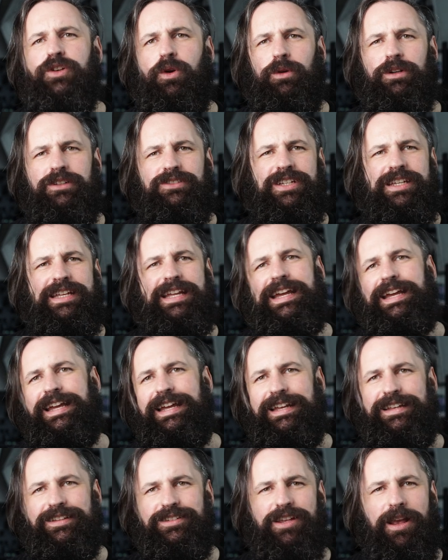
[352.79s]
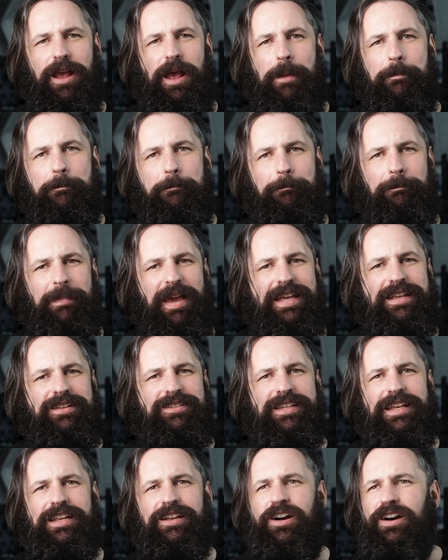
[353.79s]
quality is
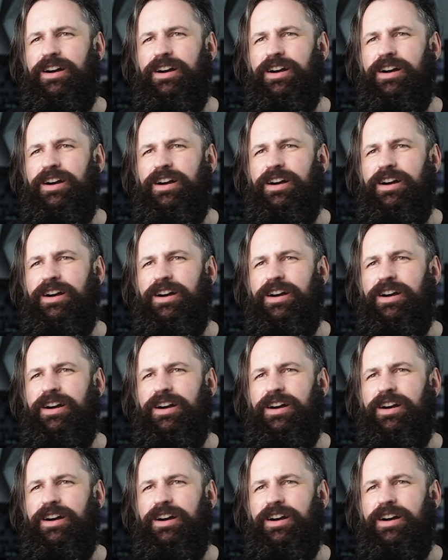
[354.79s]
amazing.